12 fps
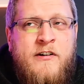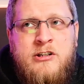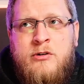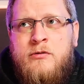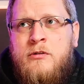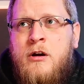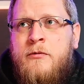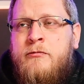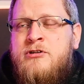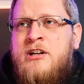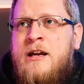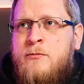as I'm kind of
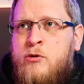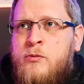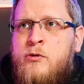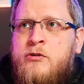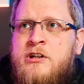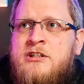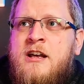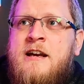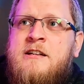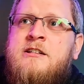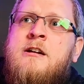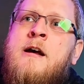saying more and more these
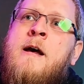days,